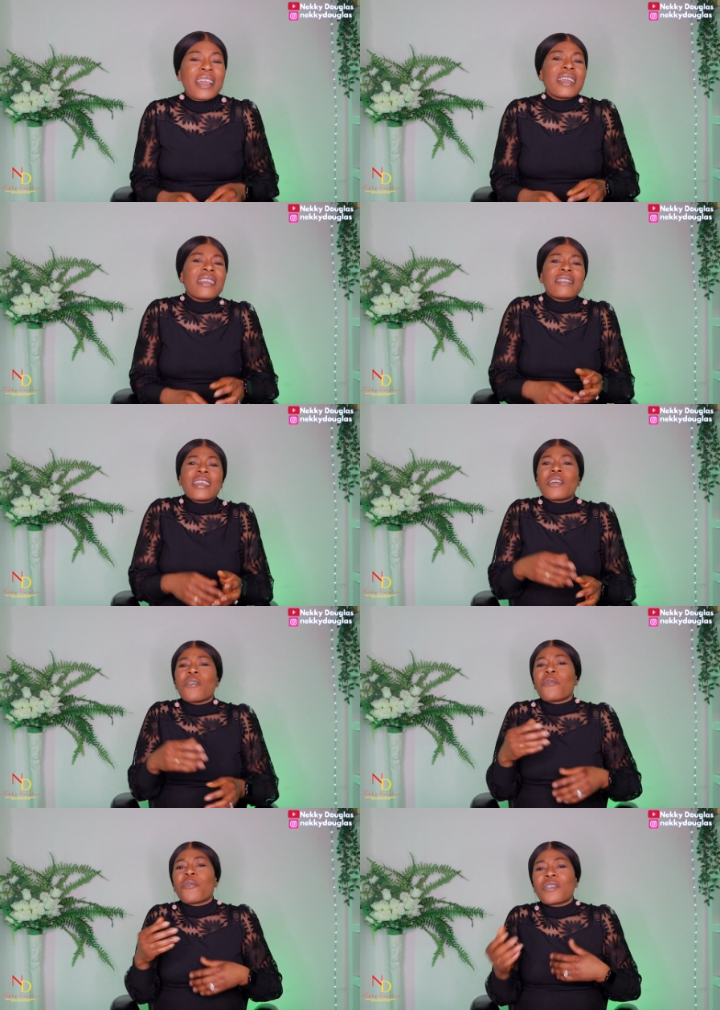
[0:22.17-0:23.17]
Instead
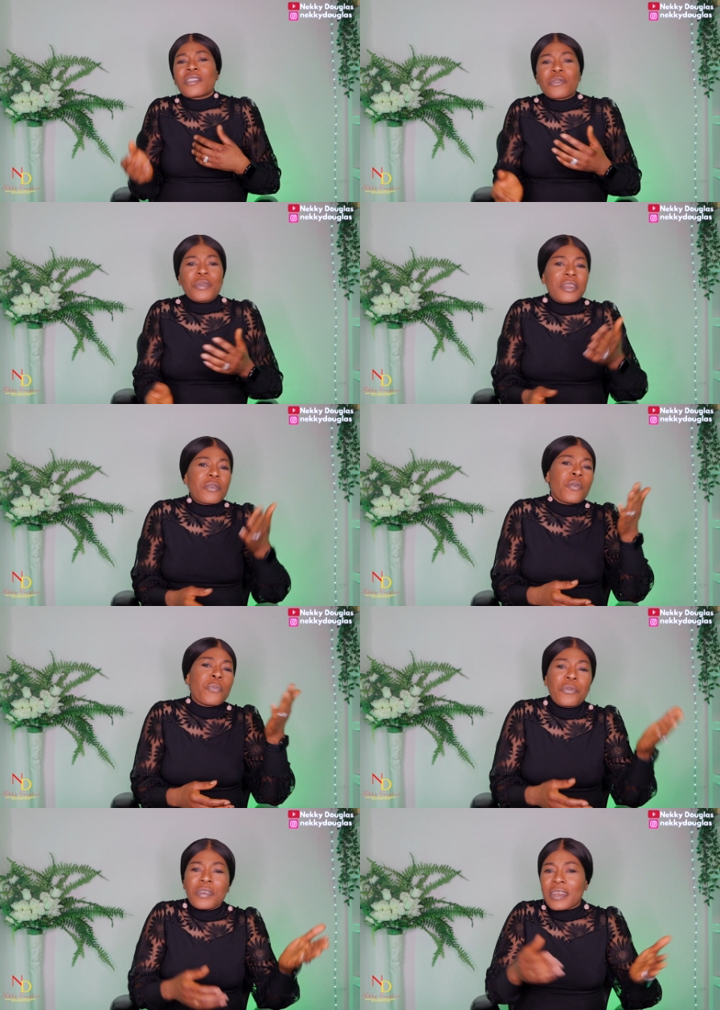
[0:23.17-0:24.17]
of fostering
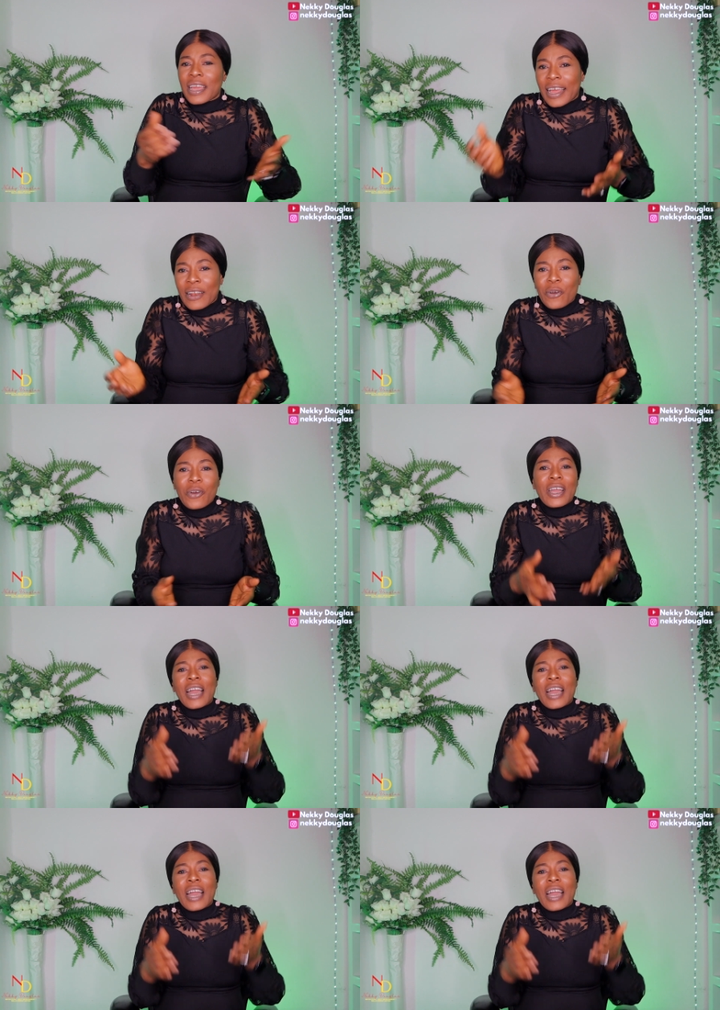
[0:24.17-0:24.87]
open dialogue